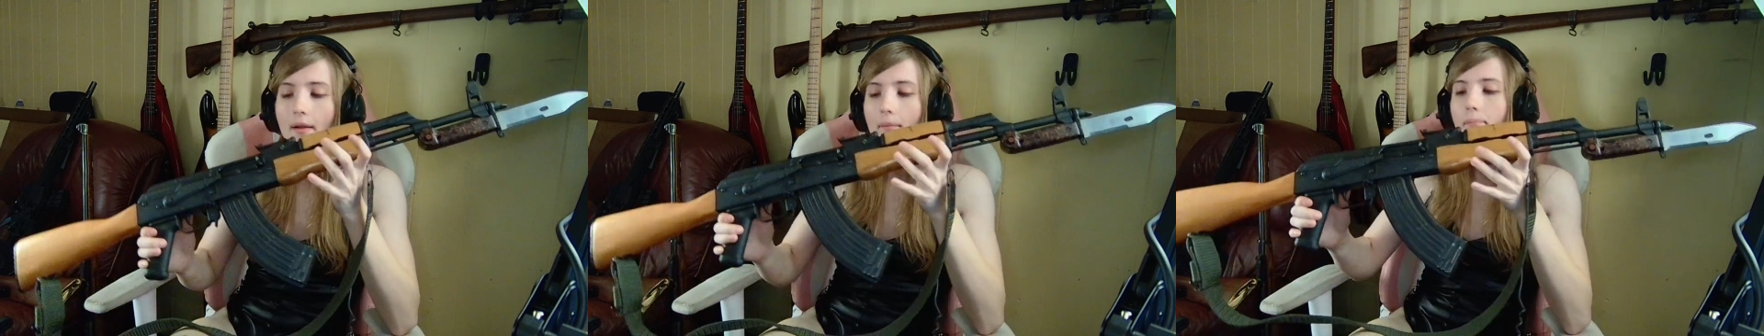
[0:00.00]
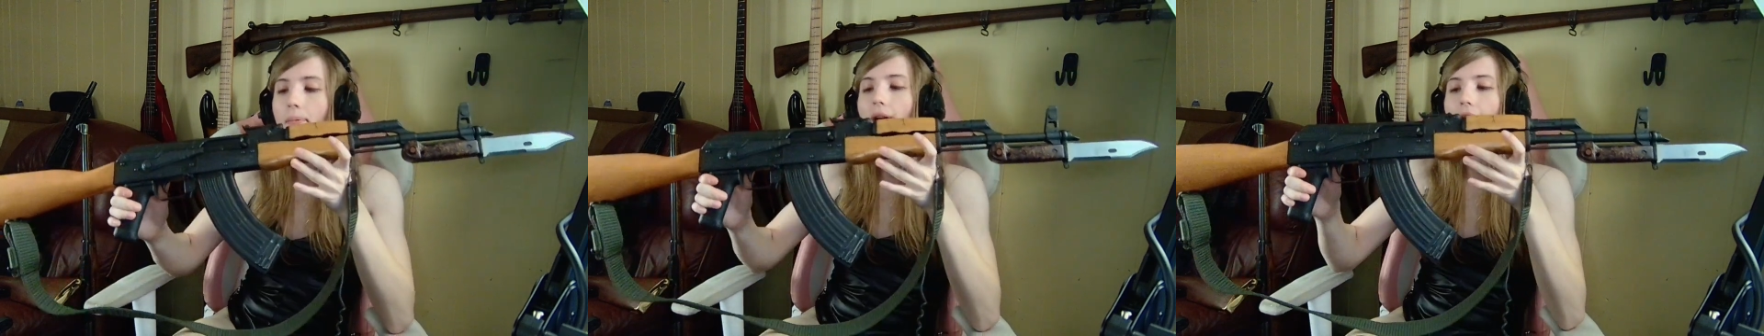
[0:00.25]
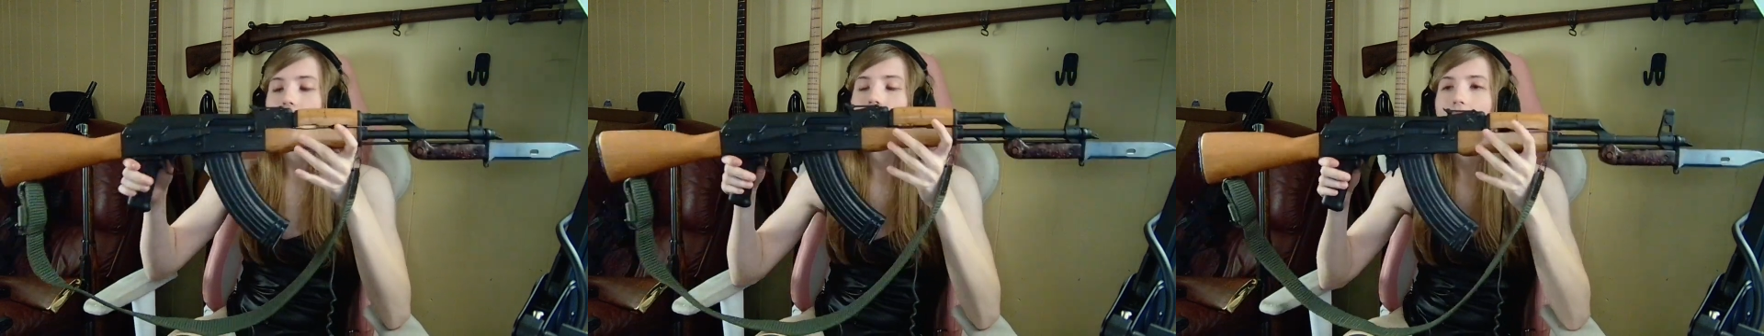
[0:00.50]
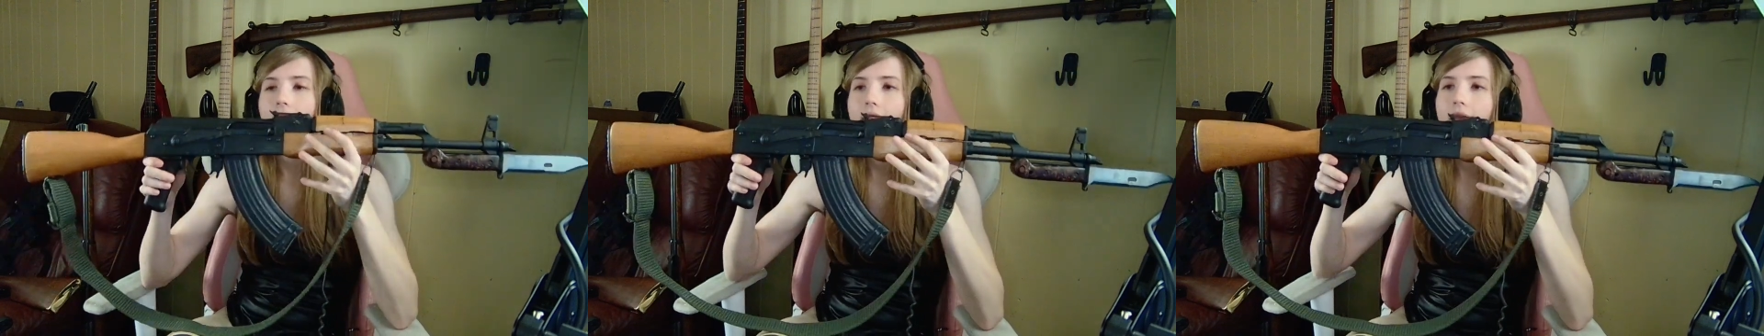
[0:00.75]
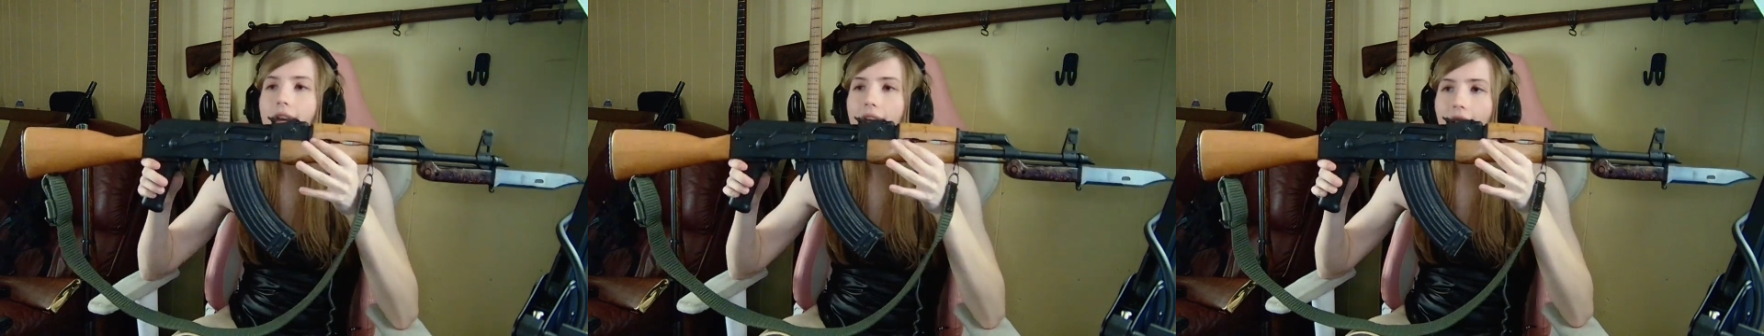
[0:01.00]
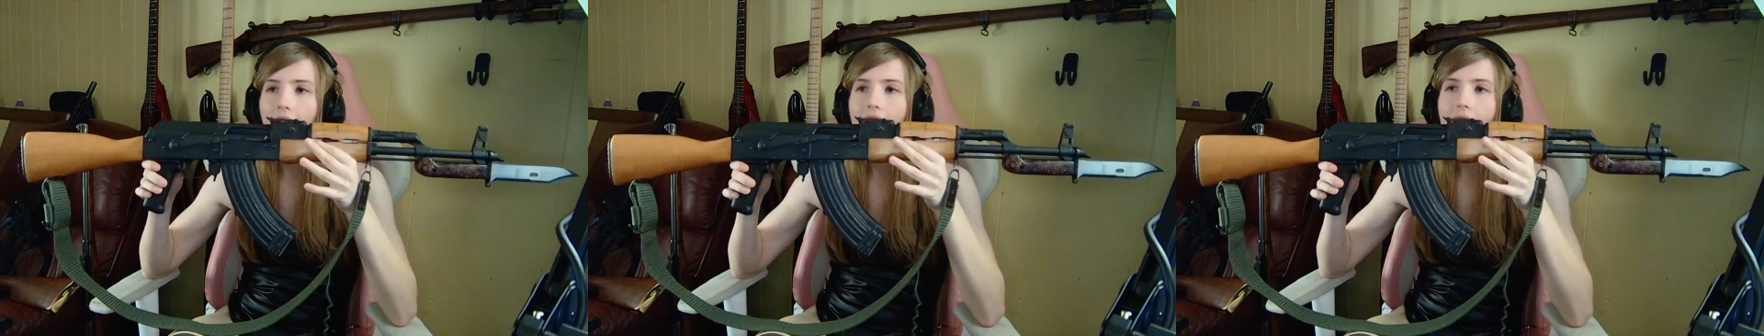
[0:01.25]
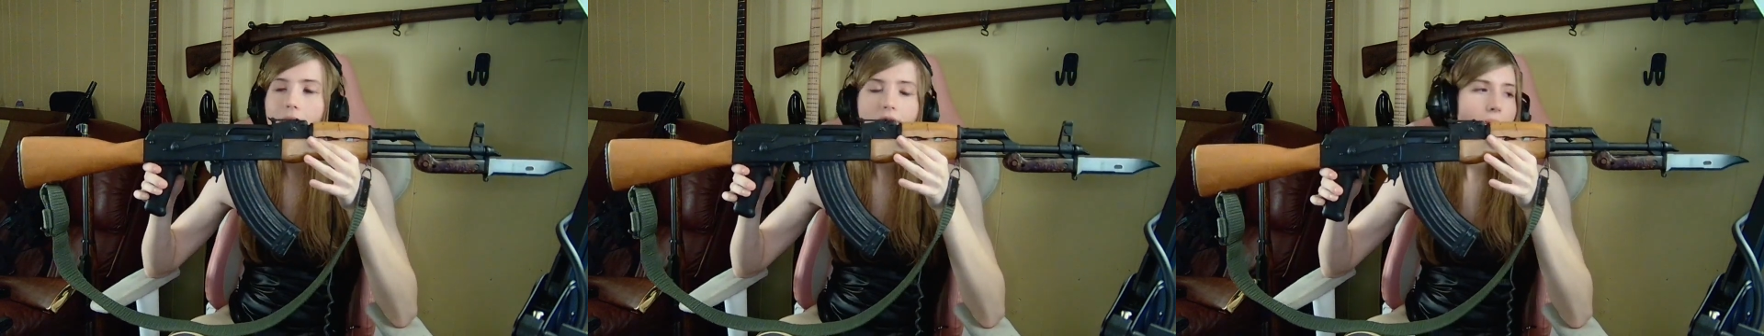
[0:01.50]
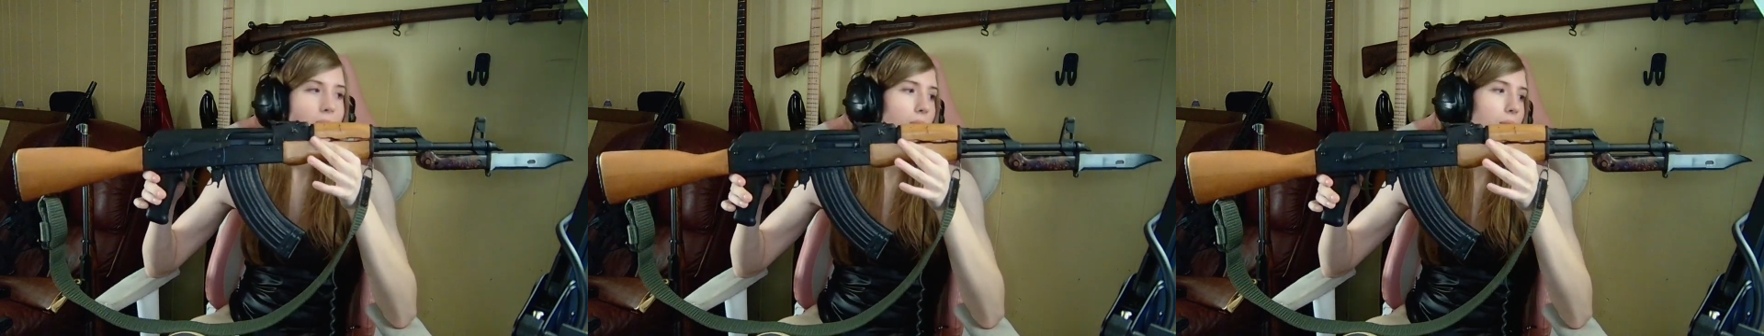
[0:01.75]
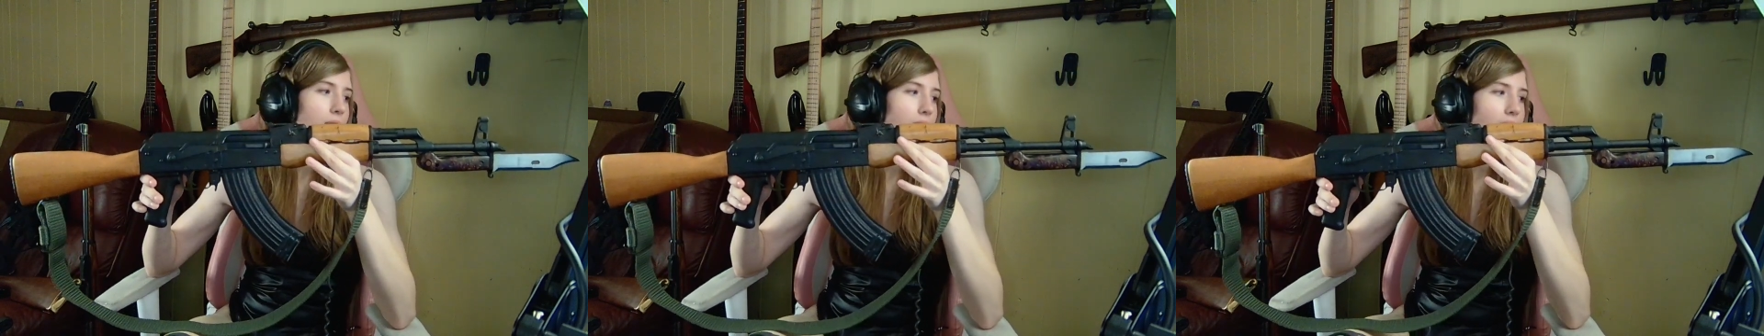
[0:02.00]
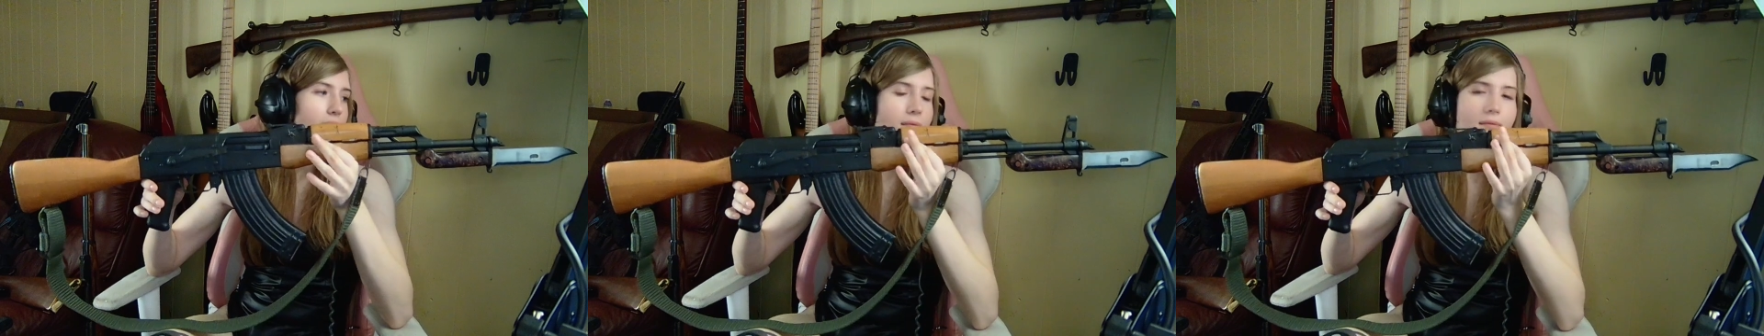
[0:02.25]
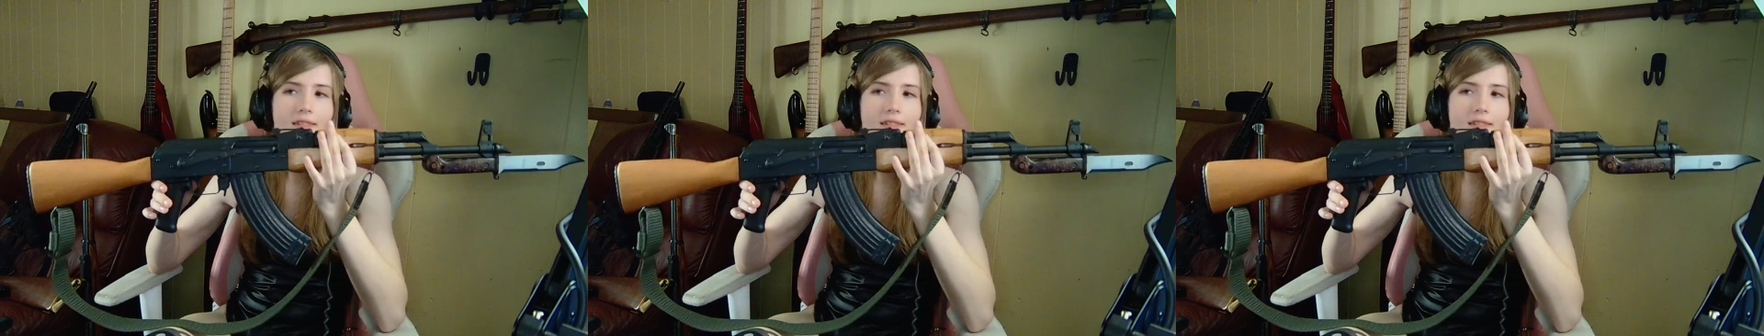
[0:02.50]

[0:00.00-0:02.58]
But the AKM is what really